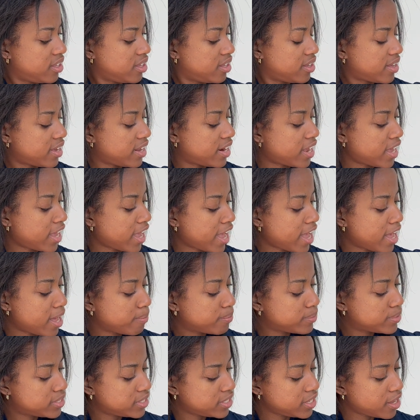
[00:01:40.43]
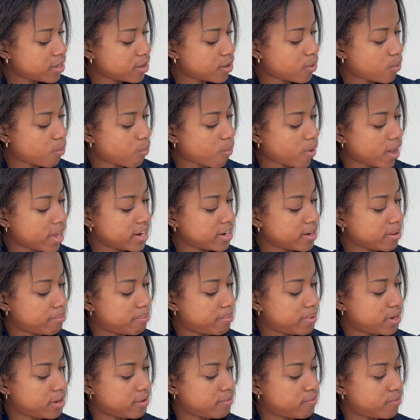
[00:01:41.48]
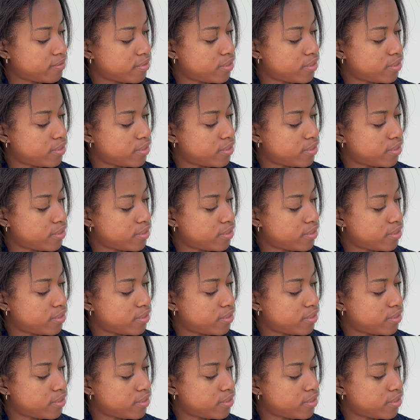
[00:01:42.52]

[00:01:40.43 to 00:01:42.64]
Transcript: And I am seeing quite a bit of